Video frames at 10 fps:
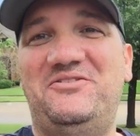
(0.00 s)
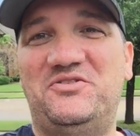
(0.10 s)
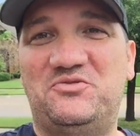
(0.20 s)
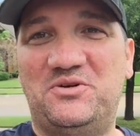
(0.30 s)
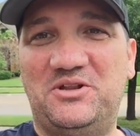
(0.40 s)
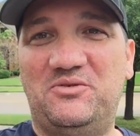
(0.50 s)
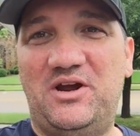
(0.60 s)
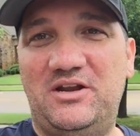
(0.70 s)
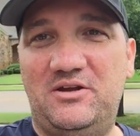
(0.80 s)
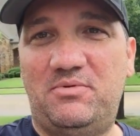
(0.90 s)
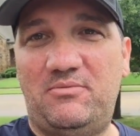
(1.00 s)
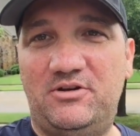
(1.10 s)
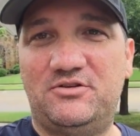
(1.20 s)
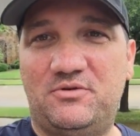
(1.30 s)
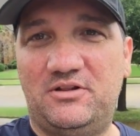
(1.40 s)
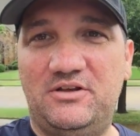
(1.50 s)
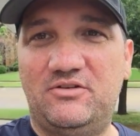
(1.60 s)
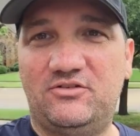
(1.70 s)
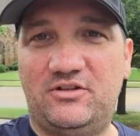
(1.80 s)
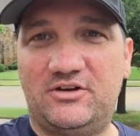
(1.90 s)
if it's really raining, you probably just want to
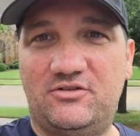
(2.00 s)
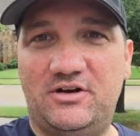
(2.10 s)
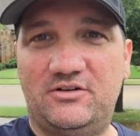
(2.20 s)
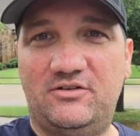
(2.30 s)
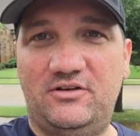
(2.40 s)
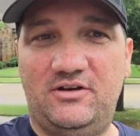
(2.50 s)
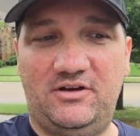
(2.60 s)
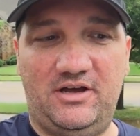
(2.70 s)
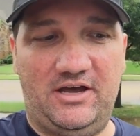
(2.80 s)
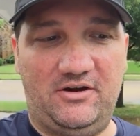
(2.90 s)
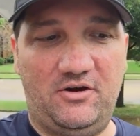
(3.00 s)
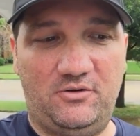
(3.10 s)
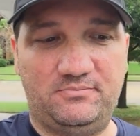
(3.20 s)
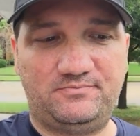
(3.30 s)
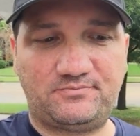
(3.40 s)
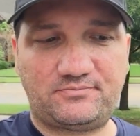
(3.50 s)
leave those electronics at home.